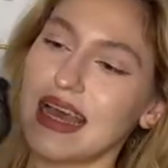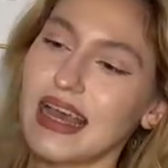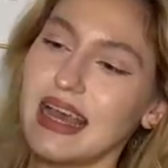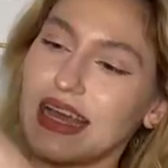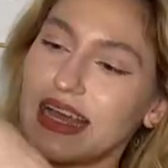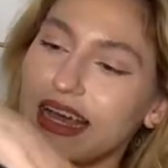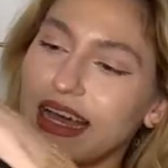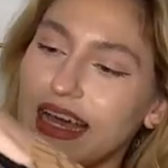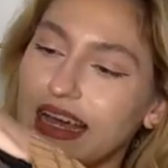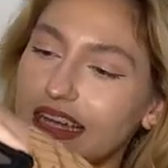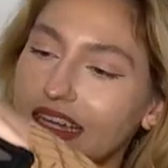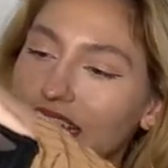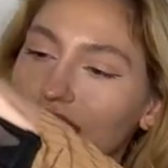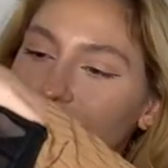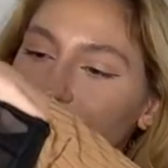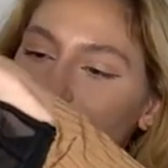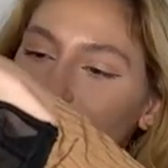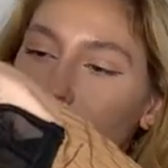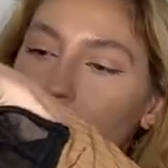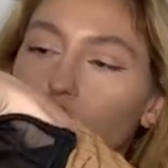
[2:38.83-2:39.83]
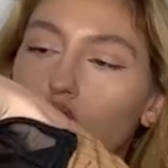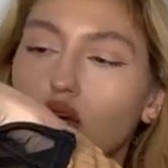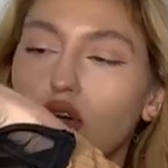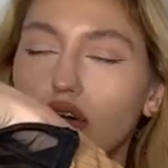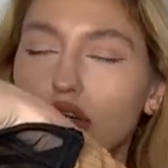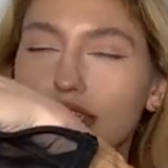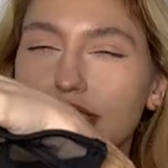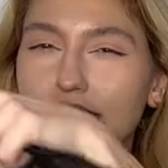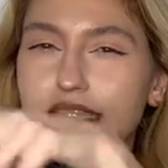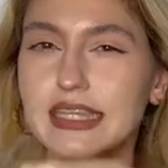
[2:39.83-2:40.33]
kind of
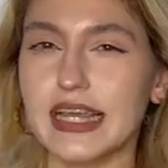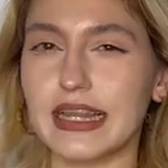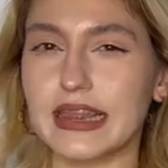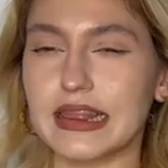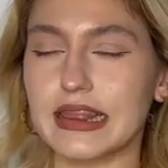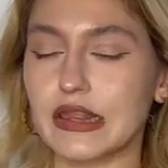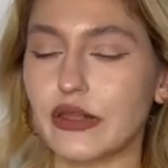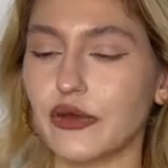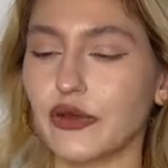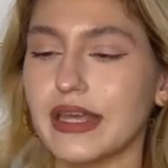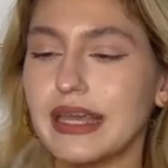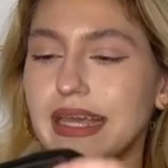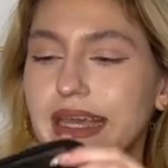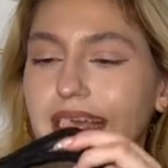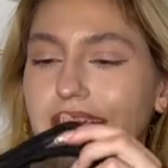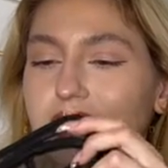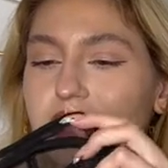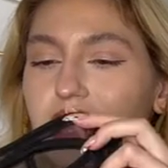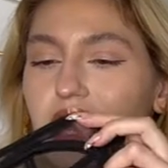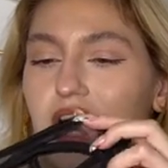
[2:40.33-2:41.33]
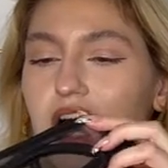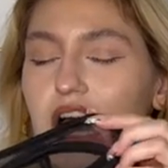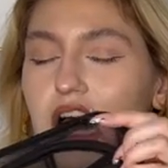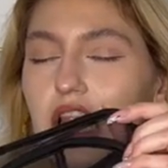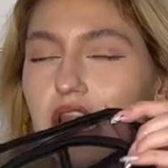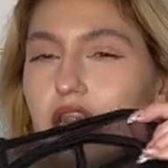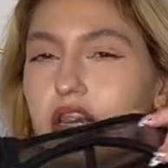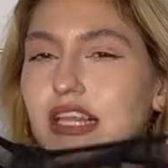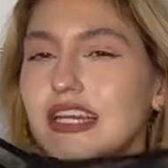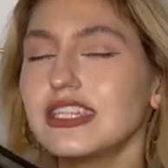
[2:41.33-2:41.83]
corset looking
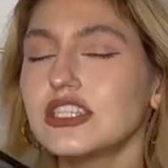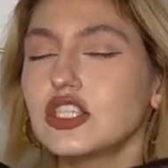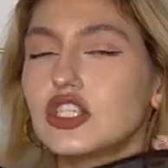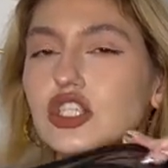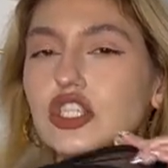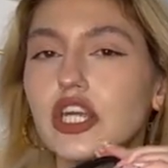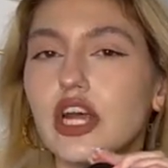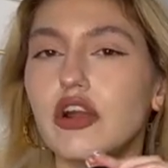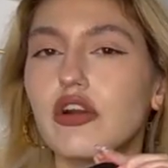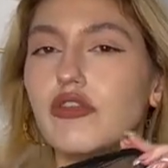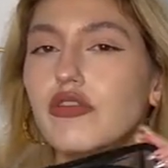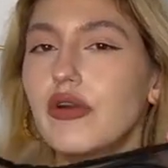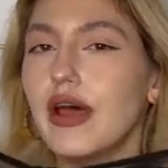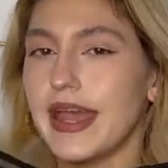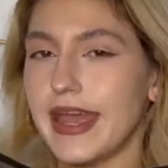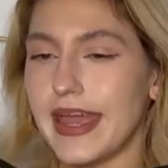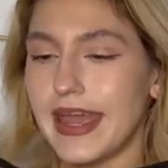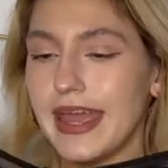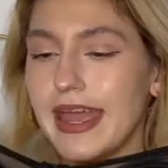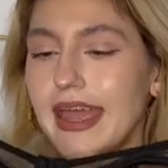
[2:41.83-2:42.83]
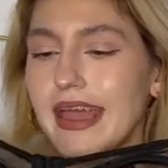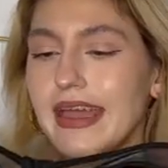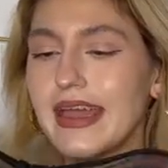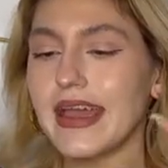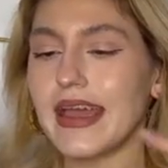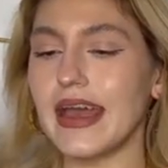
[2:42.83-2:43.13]
lingerie.